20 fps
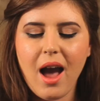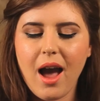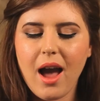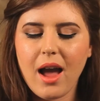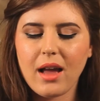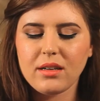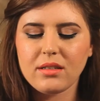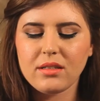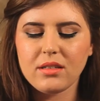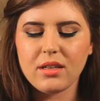
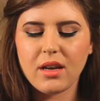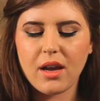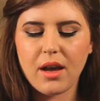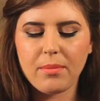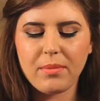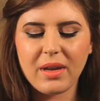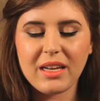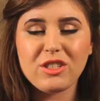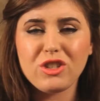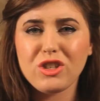And
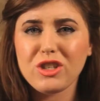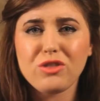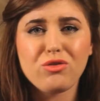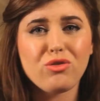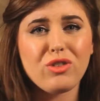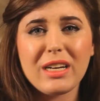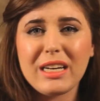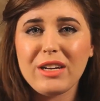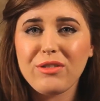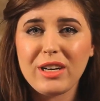it's just
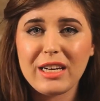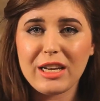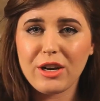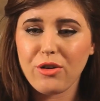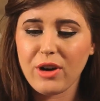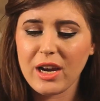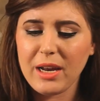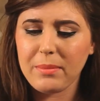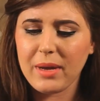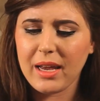really, really
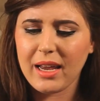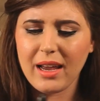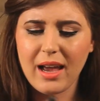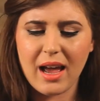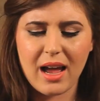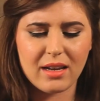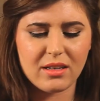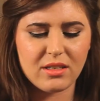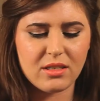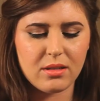creamy
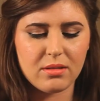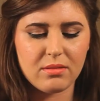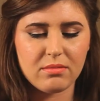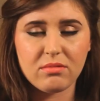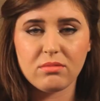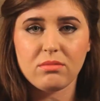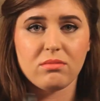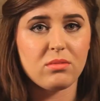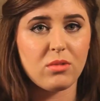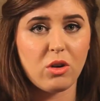and
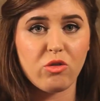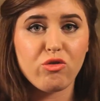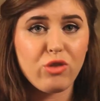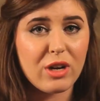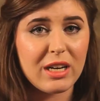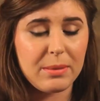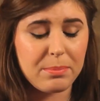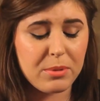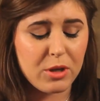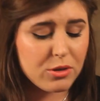
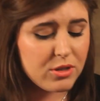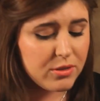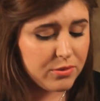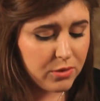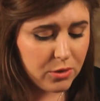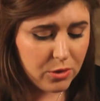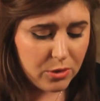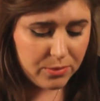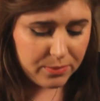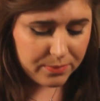really beautiful.